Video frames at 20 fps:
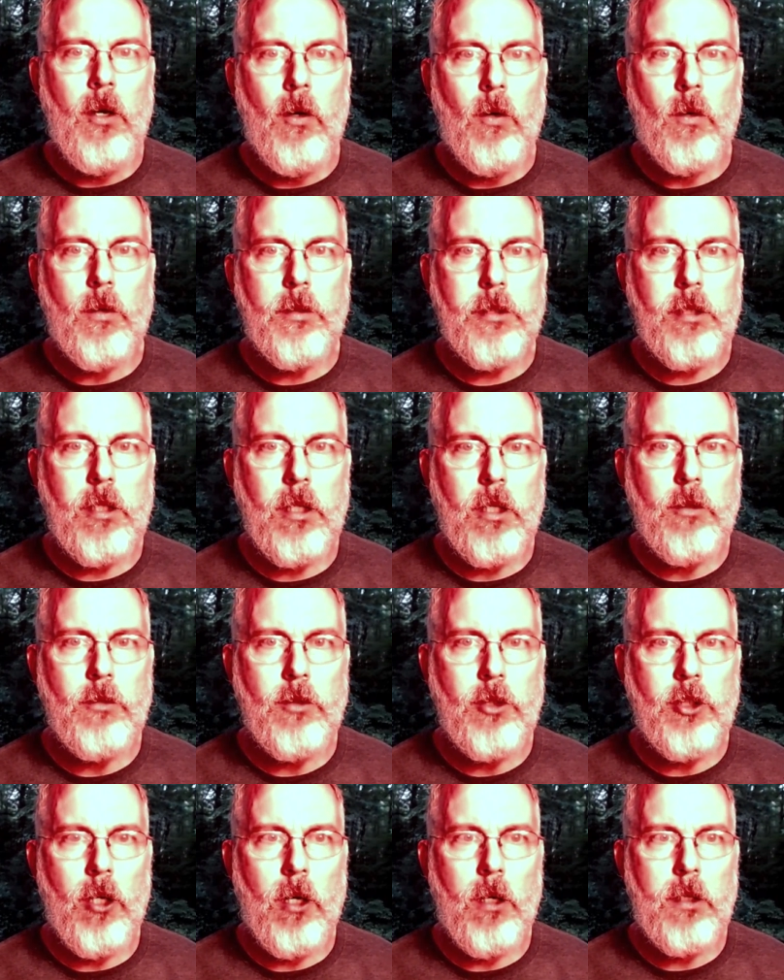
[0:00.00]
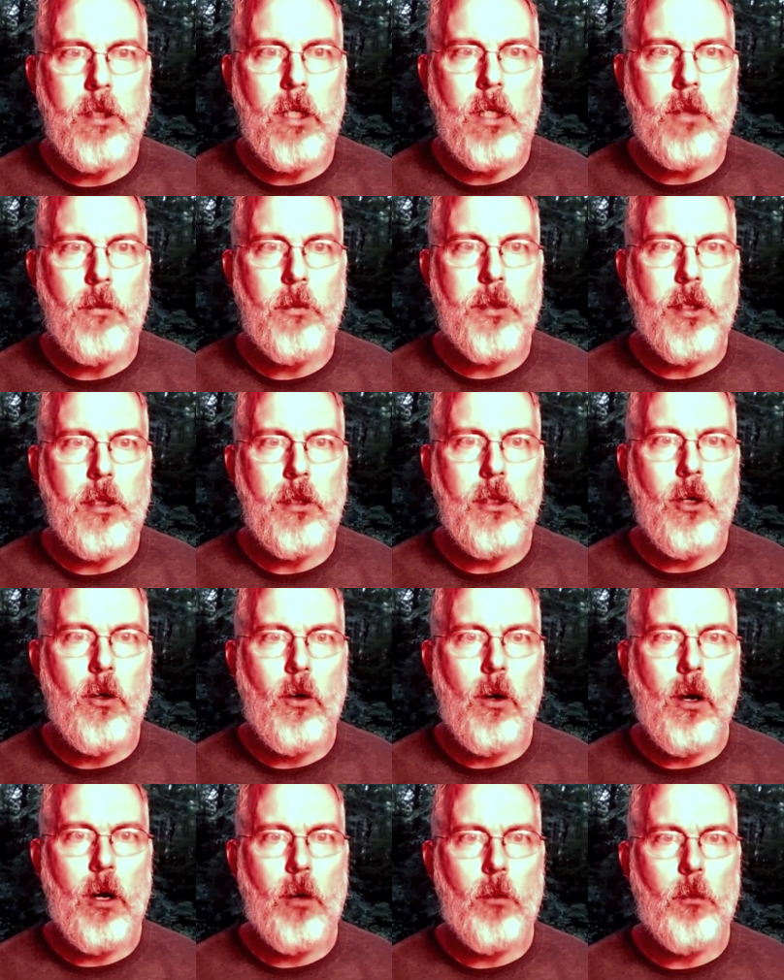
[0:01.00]
or slow jogging with a low
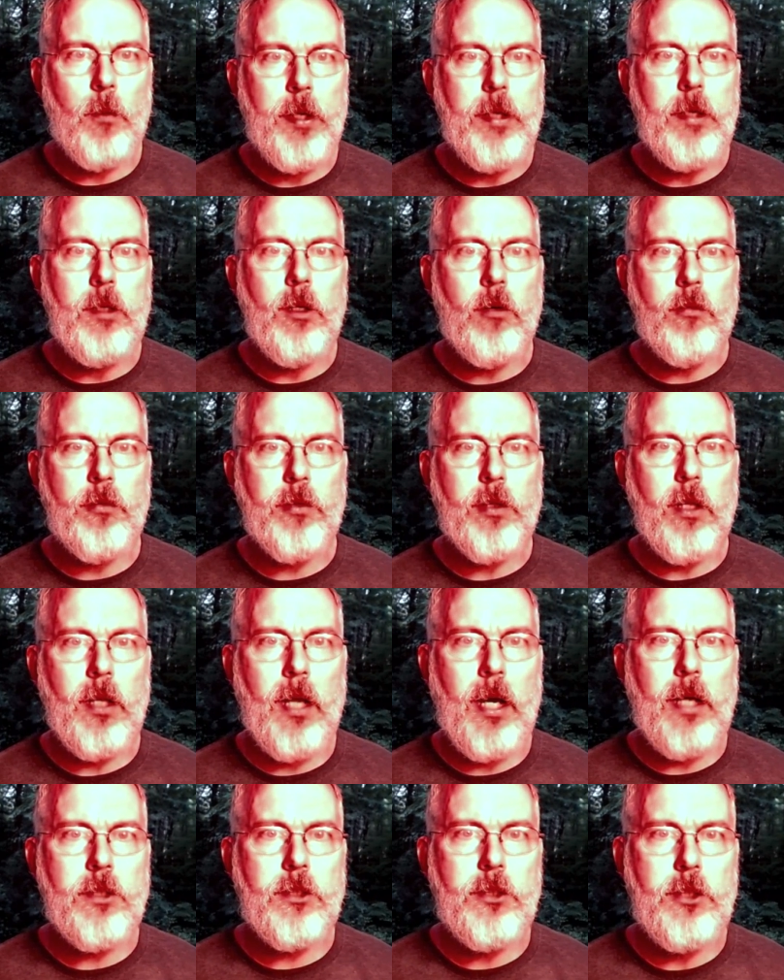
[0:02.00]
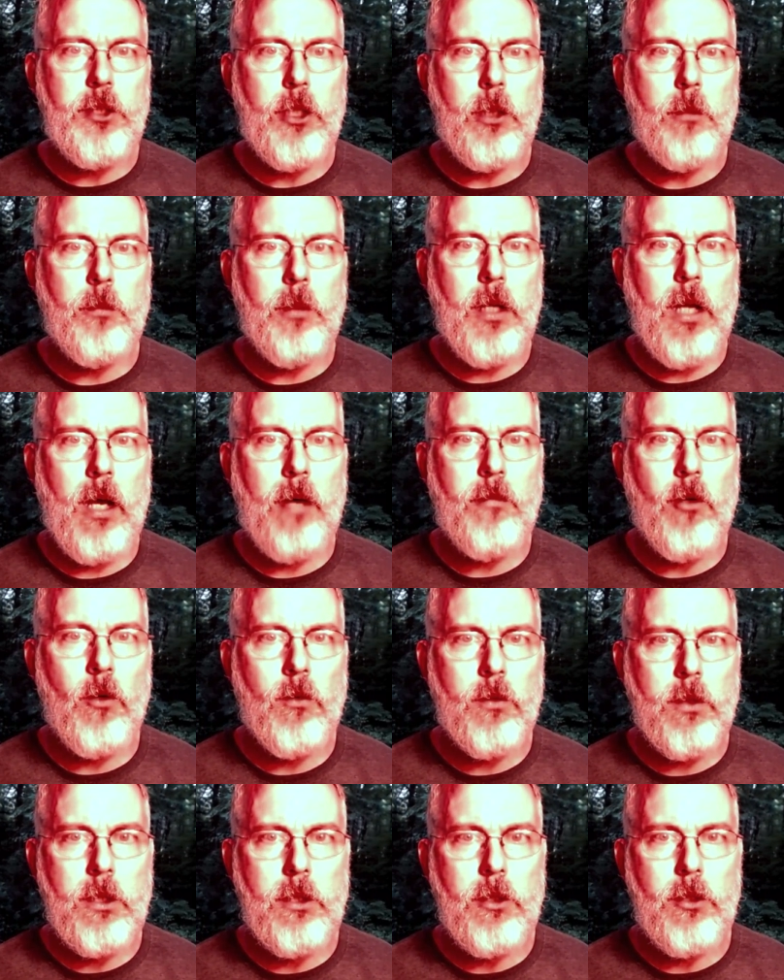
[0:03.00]
heart rate over the last year, but have
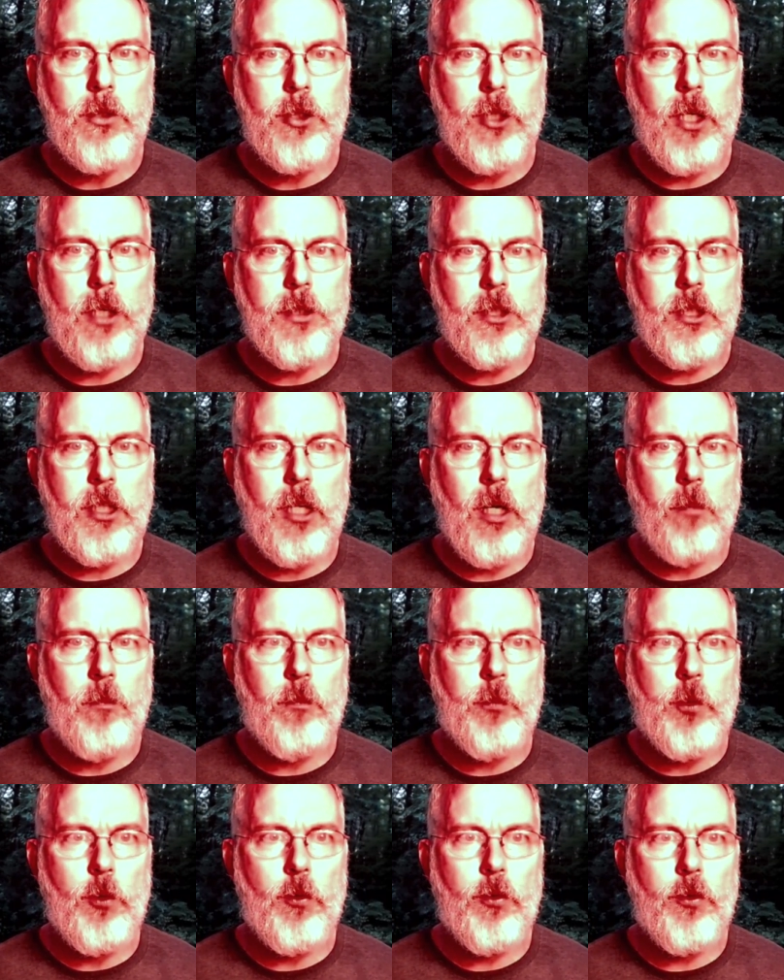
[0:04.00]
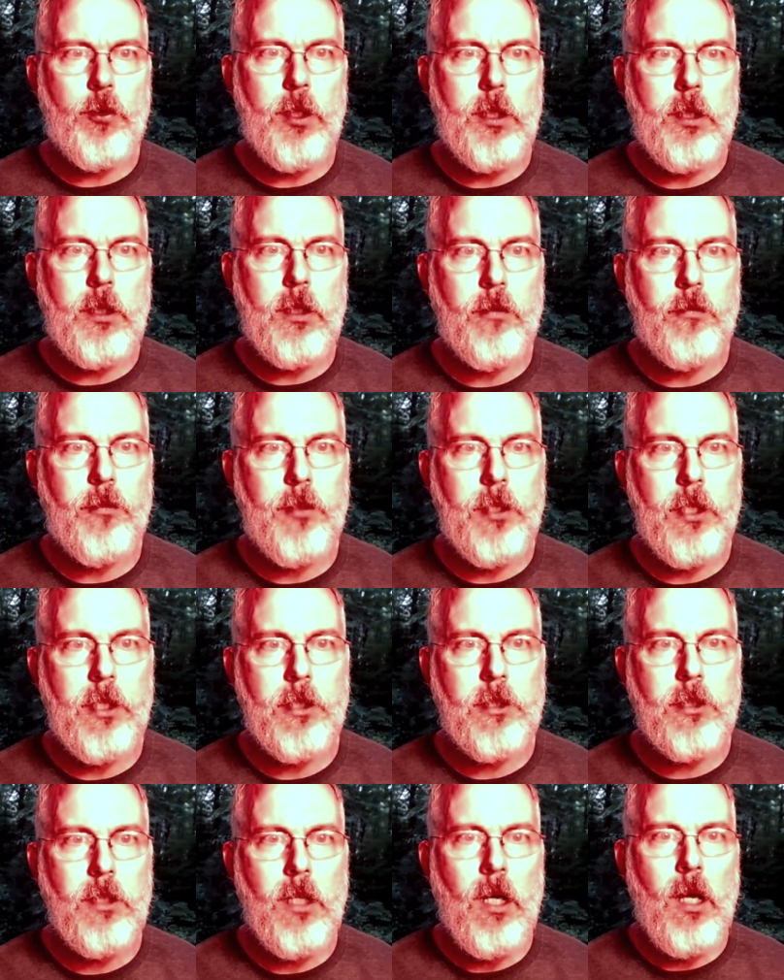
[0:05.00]
only just come to think of
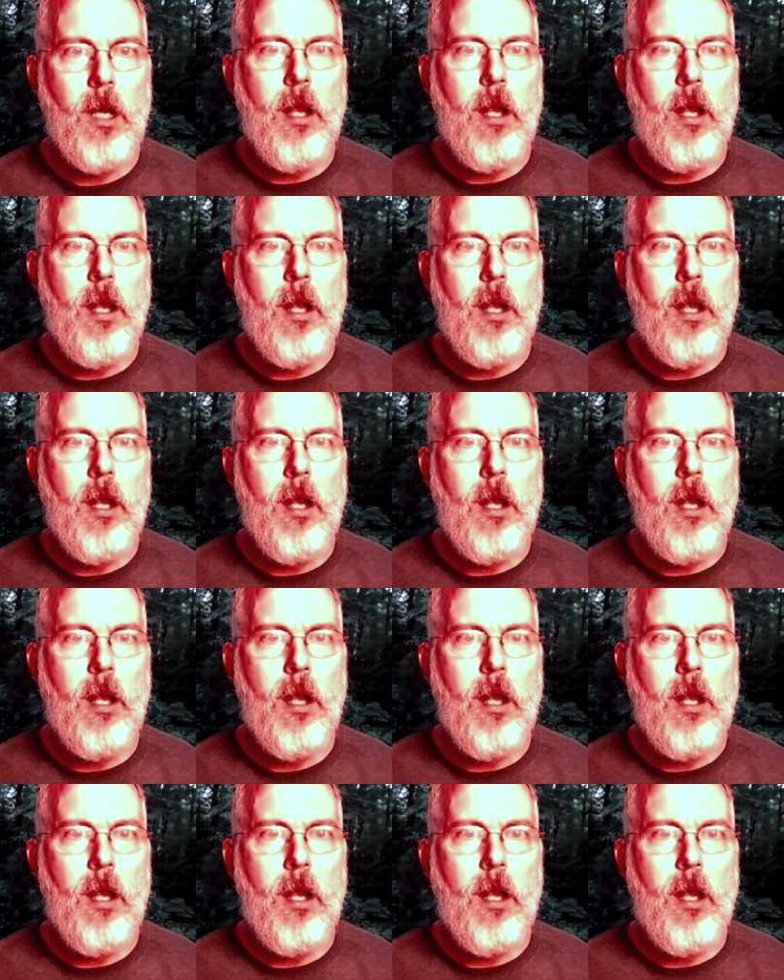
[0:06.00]
this